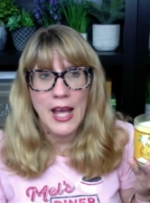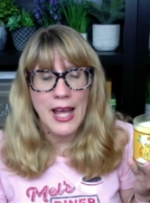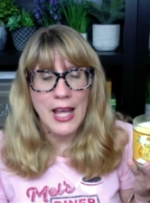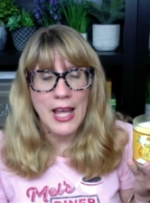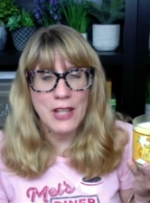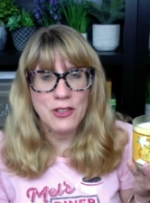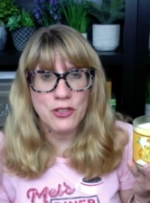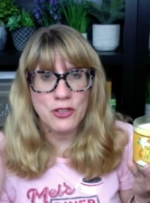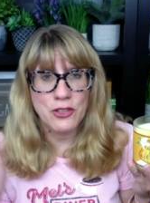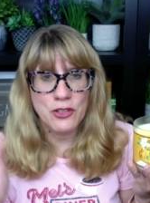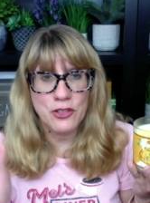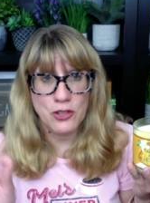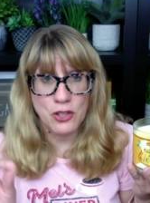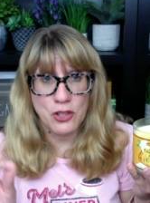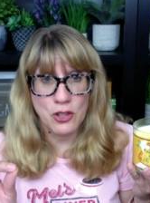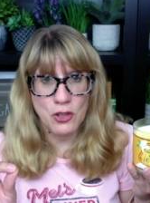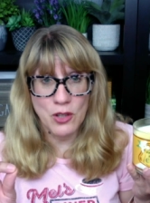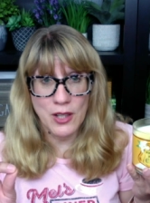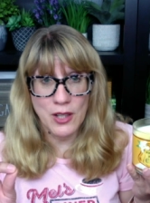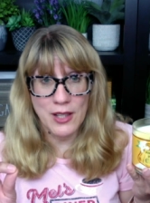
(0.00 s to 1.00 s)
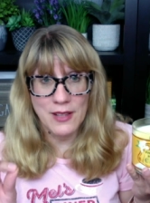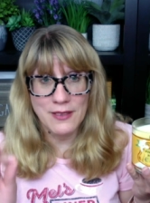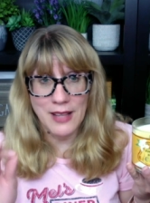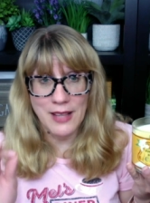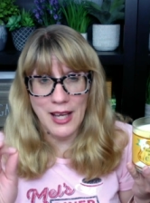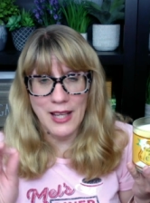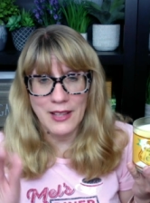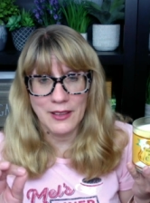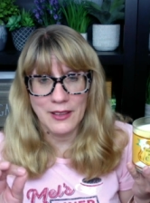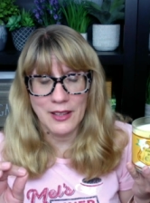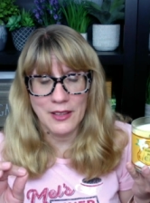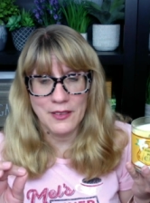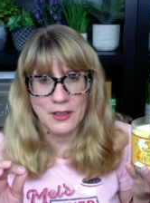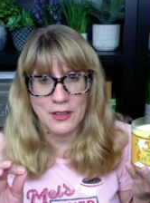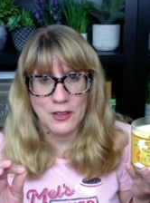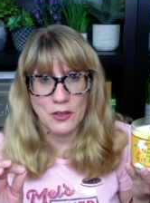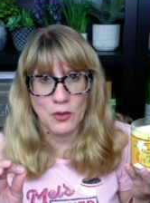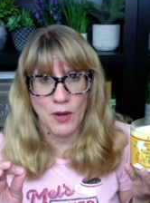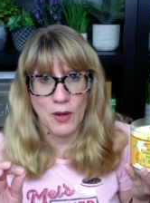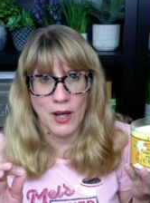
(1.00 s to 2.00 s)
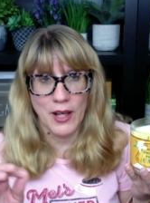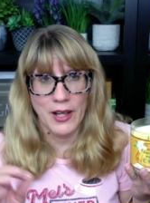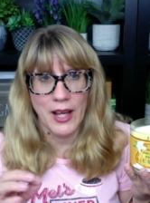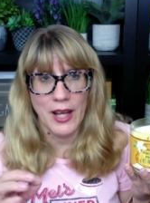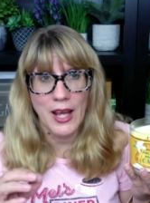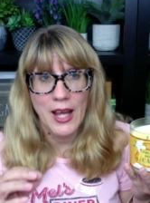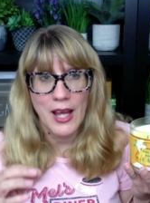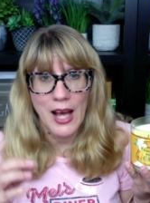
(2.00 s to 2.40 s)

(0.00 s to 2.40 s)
As soon as I lit this one,